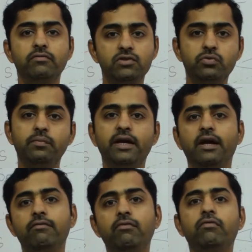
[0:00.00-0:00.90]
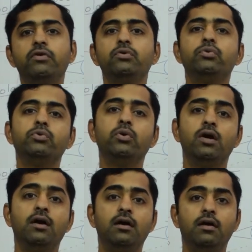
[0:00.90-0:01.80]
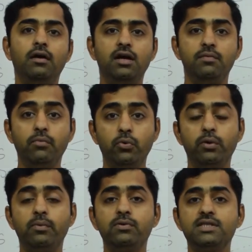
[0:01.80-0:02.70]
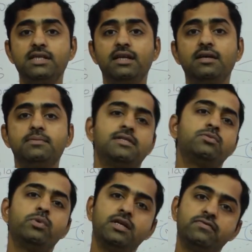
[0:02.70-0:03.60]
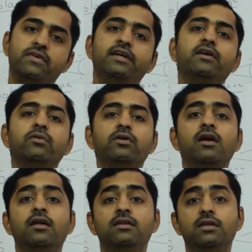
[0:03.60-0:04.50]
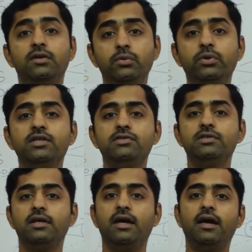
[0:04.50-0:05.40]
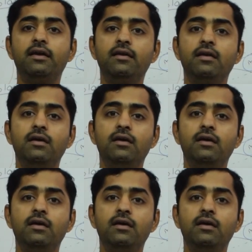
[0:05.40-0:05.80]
which will be helpful for you to learn more about this eclipse, as well as find out the duration and